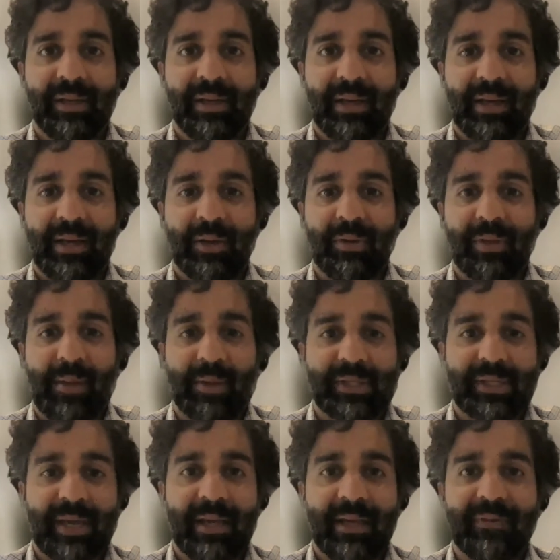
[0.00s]
I know that
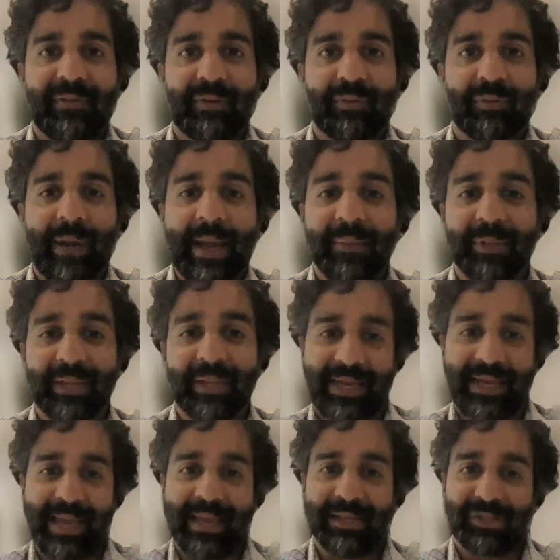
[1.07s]
was kind of a
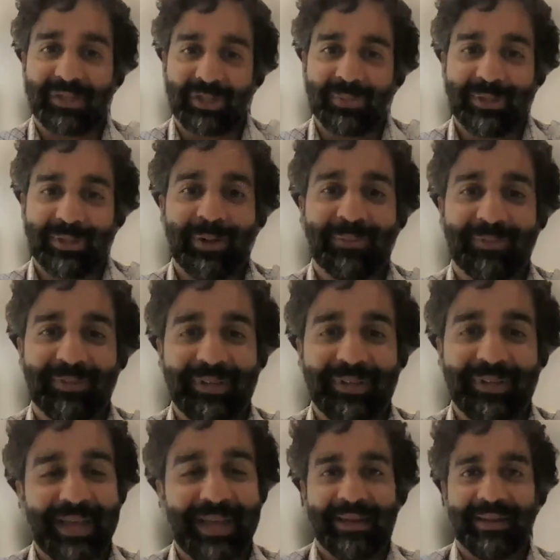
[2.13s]
rambling answer, but hopefully
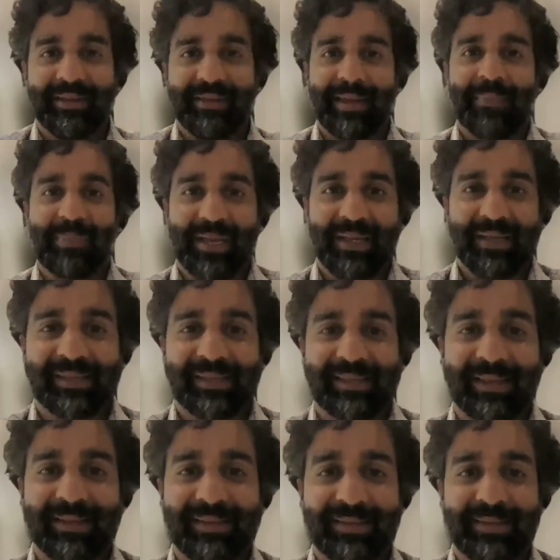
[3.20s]
that made
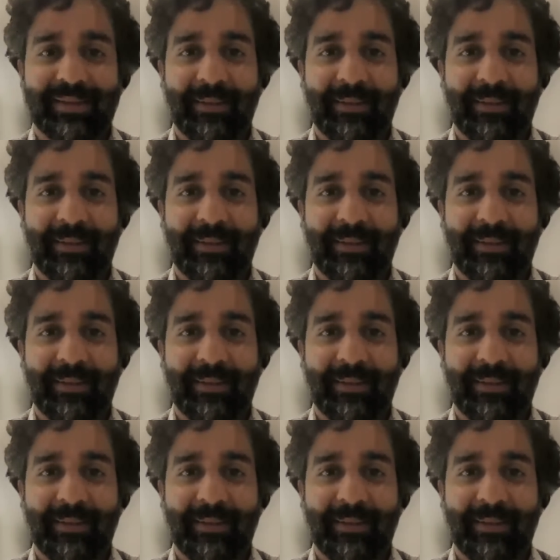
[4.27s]
sense.